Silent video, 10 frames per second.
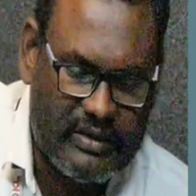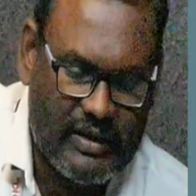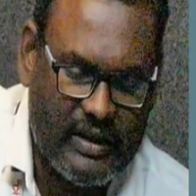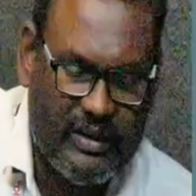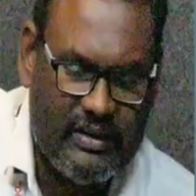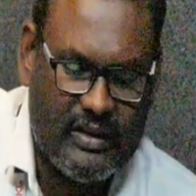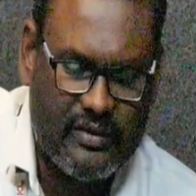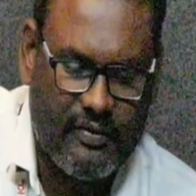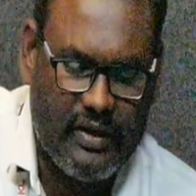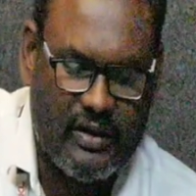sentences
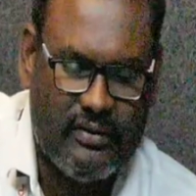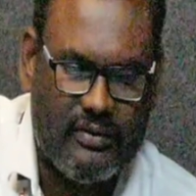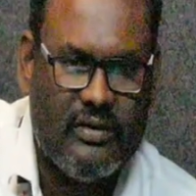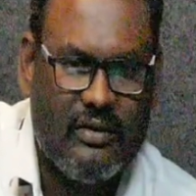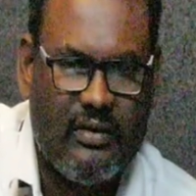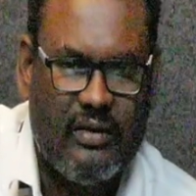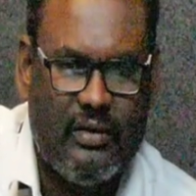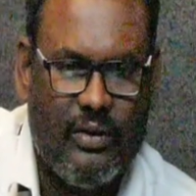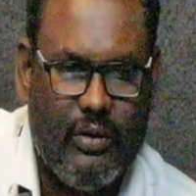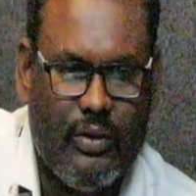1,
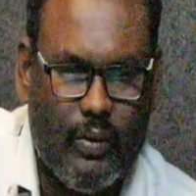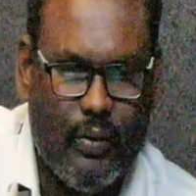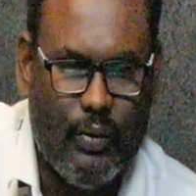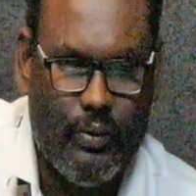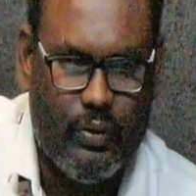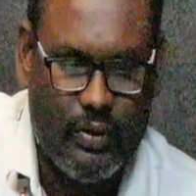2,